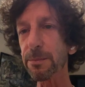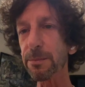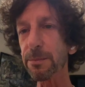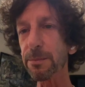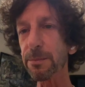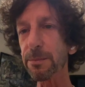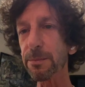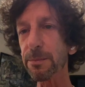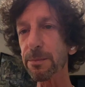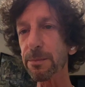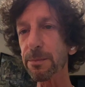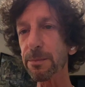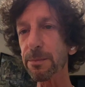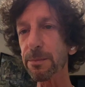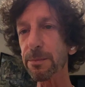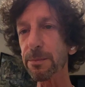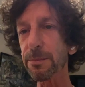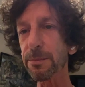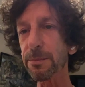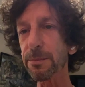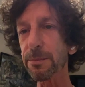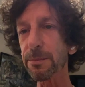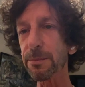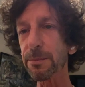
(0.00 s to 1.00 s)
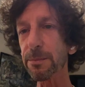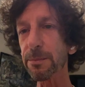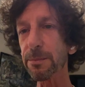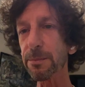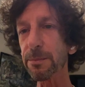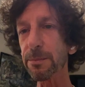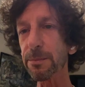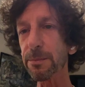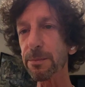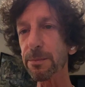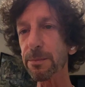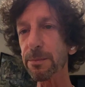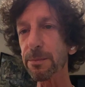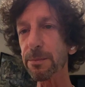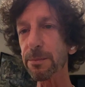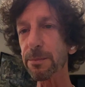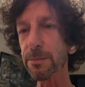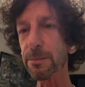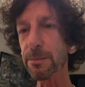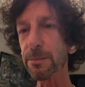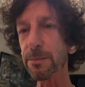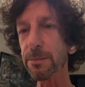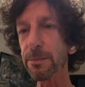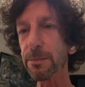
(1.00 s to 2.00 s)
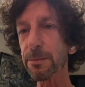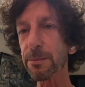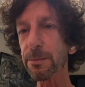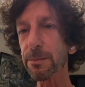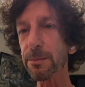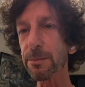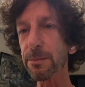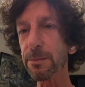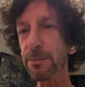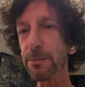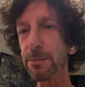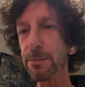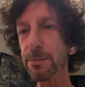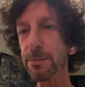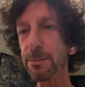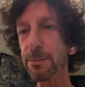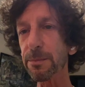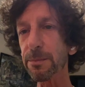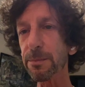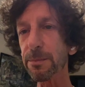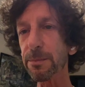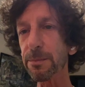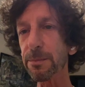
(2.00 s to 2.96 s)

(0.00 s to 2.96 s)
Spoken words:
country. But everything